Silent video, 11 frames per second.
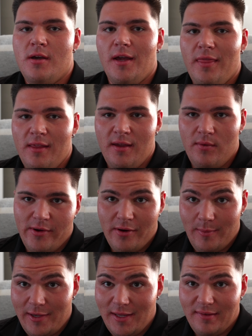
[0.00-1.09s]
And then we are gonna
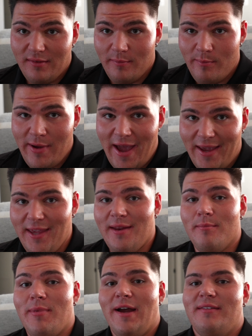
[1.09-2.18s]
be hitting some back
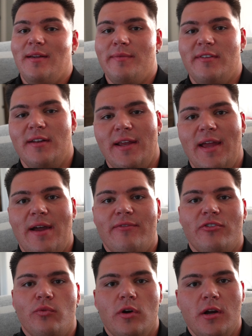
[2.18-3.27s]
and biceps tonight
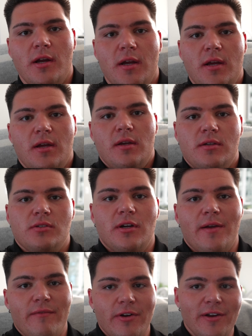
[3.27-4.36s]
after work, so
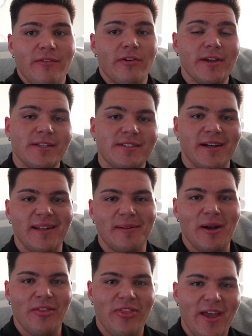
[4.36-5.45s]
I'm very, very excited
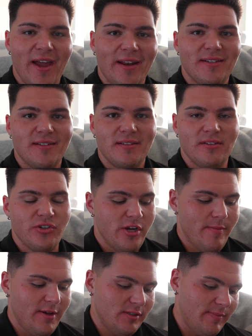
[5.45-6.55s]
about that. The gym
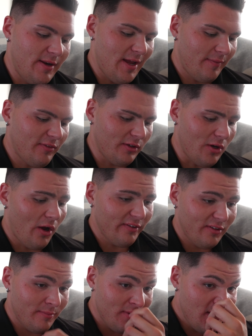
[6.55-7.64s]
has been absolutely
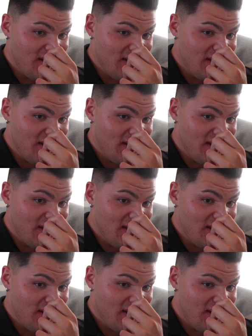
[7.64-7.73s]
awesome.